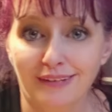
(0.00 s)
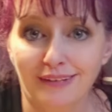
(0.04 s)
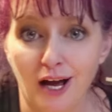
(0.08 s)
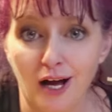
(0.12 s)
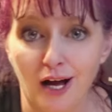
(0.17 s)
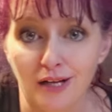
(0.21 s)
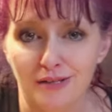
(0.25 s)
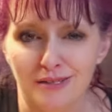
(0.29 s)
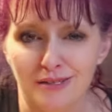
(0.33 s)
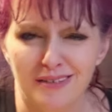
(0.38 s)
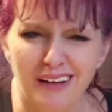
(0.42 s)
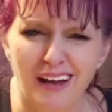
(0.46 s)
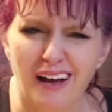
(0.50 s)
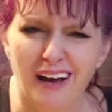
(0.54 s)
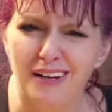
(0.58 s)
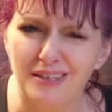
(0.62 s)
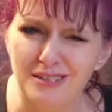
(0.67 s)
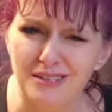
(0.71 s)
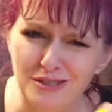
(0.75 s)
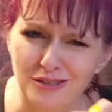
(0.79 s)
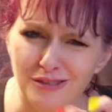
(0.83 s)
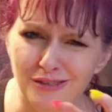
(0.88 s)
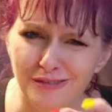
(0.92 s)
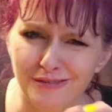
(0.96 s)

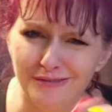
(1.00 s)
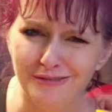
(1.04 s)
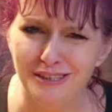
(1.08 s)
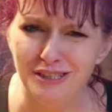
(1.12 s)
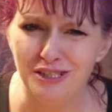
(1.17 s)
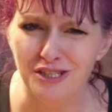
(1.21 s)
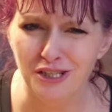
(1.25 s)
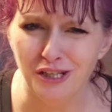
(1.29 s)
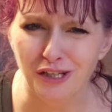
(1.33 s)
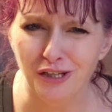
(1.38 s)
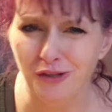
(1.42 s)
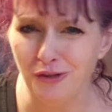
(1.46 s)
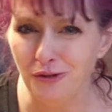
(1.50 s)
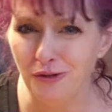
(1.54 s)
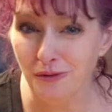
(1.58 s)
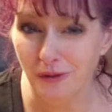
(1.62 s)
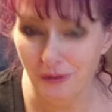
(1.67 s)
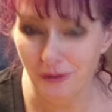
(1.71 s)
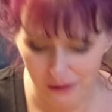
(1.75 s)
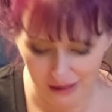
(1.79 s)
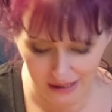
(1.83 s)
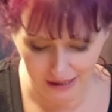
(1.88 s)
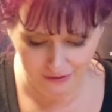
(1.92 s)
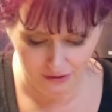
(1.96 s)
concert, a show,
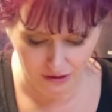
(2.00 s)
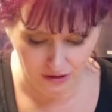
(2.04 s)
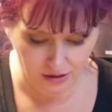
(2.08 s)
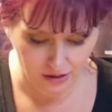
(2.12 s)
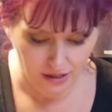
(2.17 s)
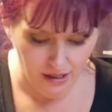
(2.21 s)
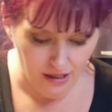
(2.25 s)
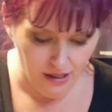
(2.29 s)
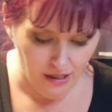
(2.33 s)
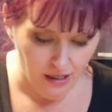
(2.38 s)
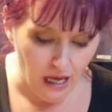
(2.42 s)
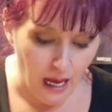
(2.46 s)
or whatever.